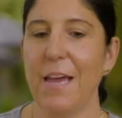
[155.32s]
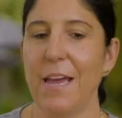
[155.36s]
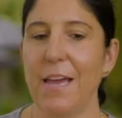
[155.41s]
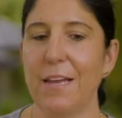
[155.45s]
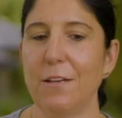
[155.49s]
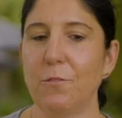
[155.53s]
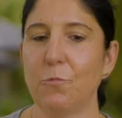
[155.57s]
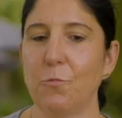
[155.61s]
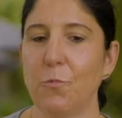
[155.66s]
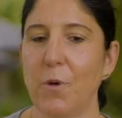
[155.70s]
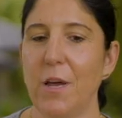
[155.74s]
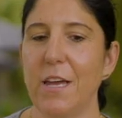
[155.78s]

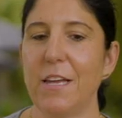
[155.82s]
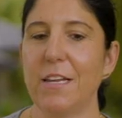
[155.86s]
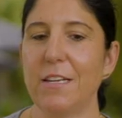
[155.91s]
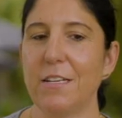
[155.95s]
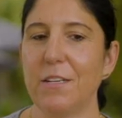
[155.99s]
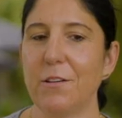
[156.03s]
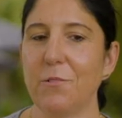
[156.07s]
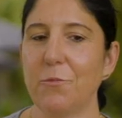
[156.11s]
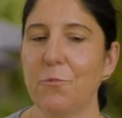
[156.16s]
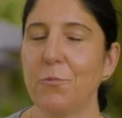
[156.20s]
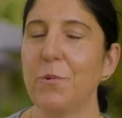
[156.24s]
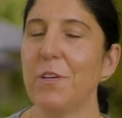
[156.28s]
And
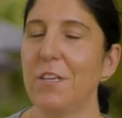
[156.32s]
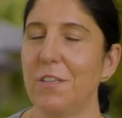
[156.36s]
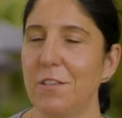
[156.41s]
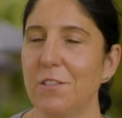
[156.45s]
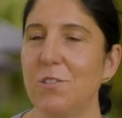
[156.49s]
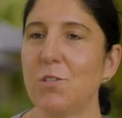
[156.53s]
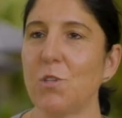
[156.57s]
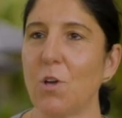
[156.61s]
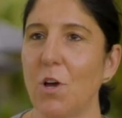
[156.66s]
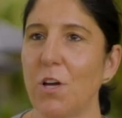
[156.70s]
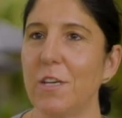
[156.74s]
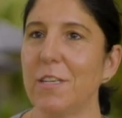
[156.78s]
when we
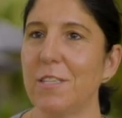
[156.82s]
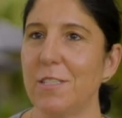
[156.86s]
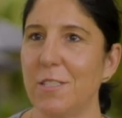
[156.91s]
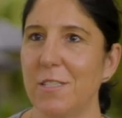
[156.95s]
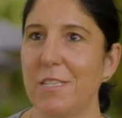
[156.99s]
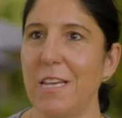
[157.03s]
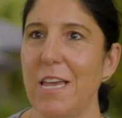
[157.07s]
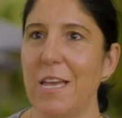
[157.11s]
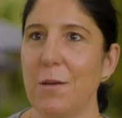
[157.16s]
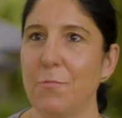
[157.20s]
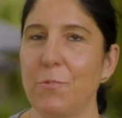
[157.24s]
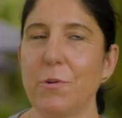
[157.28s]
saw his
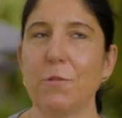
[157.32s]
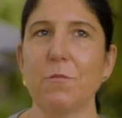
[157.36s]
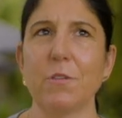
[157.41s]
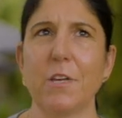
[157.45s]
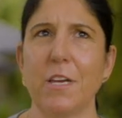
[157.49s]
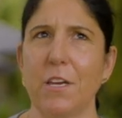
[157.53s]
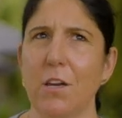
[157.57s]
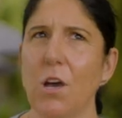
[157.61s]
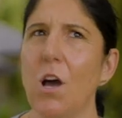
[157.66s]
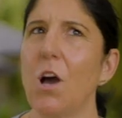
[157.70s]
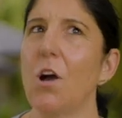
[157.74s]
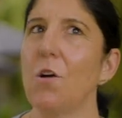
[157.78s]
tape, we were
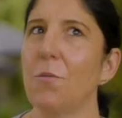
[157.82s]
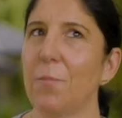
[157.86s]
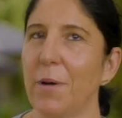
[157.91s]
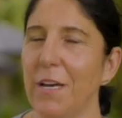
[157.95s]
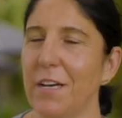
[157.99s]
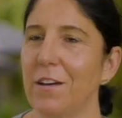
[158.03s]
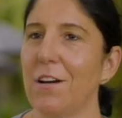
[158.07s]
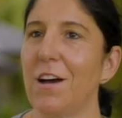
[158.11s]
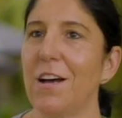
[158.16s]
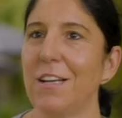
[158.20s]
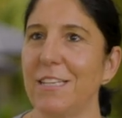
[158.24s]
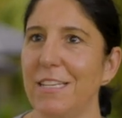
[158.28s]
like, oh
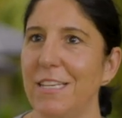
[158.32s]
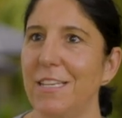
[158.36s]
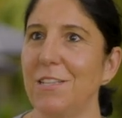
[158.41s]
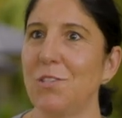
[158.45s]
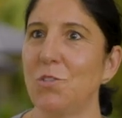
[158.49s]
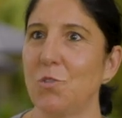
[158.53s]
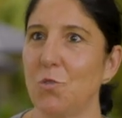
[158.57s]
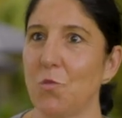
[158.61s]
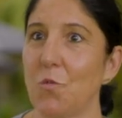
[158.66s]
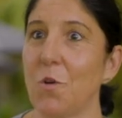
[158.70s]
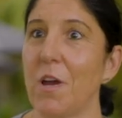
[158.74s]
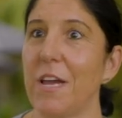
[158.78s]
my God,
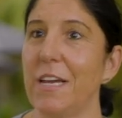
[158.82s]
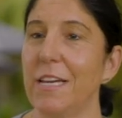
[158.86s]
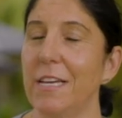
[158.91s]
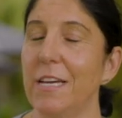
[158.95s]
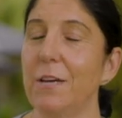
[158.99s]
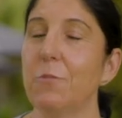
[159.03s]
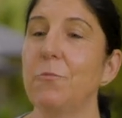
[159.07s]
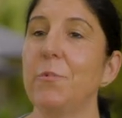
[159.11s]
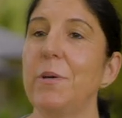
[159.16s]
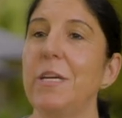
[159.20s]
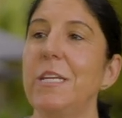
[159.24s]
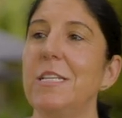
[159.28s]
he's great.
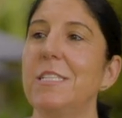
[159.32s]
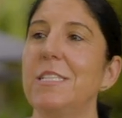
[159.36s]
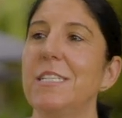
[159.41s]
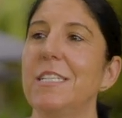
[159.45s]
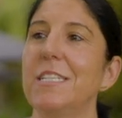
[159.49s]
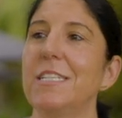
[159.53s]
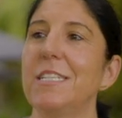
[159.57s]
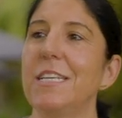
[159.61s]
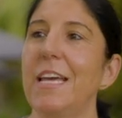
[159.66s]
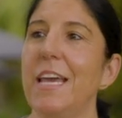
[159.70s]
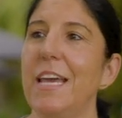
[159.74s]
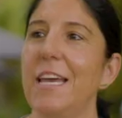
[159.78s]
And we
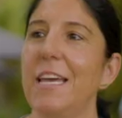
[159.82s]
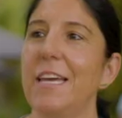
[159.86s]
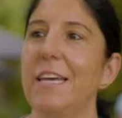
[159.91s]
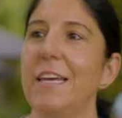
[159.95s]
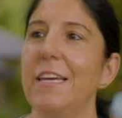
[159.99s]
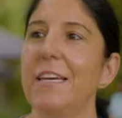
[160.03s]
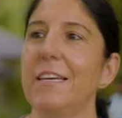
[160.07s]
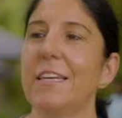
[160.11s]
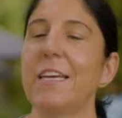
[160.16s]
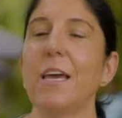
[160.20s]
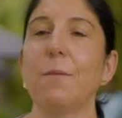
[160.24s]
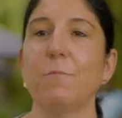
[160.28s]
did
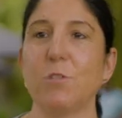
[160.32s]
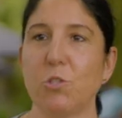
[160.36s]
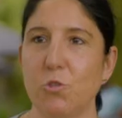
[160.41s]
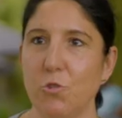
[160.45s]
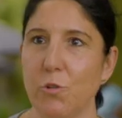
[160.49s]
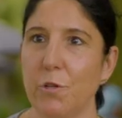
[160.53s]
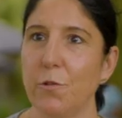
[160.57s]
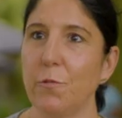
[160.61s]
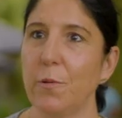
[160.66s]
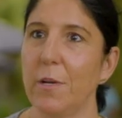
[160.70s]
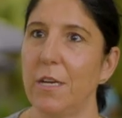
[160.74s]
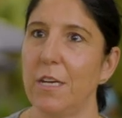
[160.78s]
a
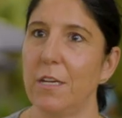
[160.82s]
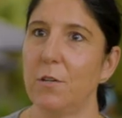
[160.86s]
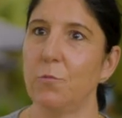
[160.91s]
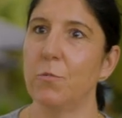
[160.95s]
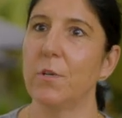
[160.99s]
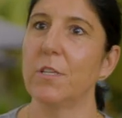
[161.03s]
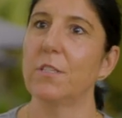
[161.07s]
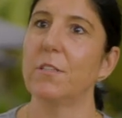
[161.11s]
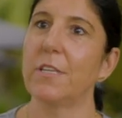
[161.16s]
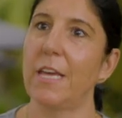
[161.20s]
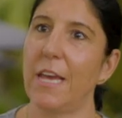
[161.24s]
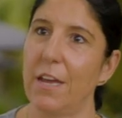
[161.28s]
chemistry read
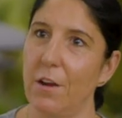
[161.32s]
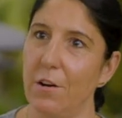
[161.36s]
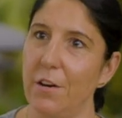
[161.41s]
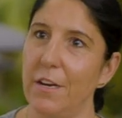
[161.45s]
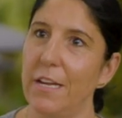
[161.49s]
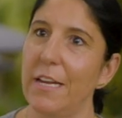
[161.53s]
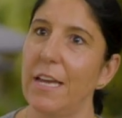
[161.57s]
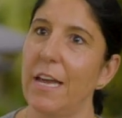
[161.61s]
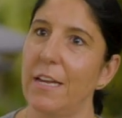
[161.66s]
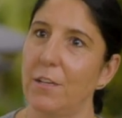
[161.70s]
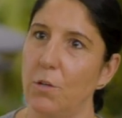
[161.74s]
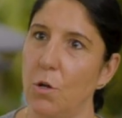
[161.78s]
with
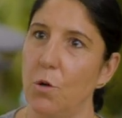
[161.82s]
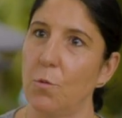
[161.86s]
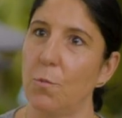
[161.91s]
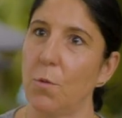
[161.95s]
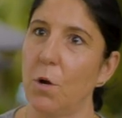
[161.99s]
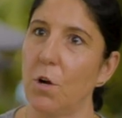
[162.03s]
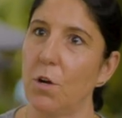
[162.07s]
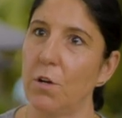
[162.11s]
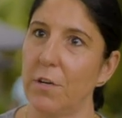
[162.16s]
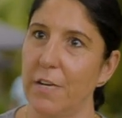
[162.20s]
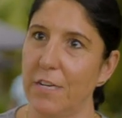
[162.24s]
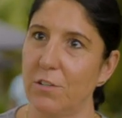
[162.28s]
Carrie and
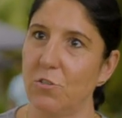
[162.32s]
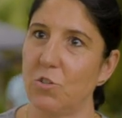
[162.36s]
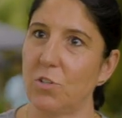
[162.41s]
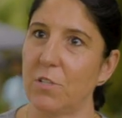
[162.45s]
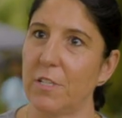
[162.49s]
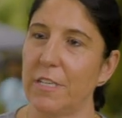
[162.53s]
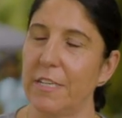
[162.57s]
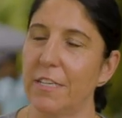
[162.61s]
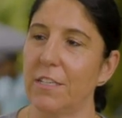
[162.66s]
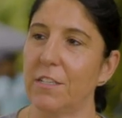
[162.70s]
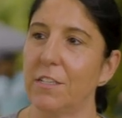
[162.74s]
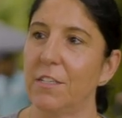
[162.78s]
Omar and
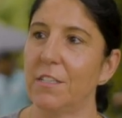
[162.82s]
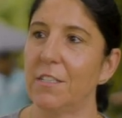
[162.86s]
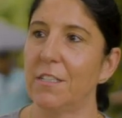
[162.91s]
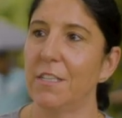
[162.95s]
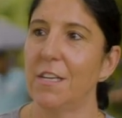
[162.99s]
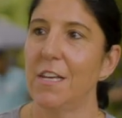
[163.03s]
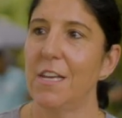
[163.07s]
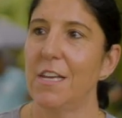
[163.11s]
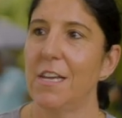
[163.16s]
Jaleel.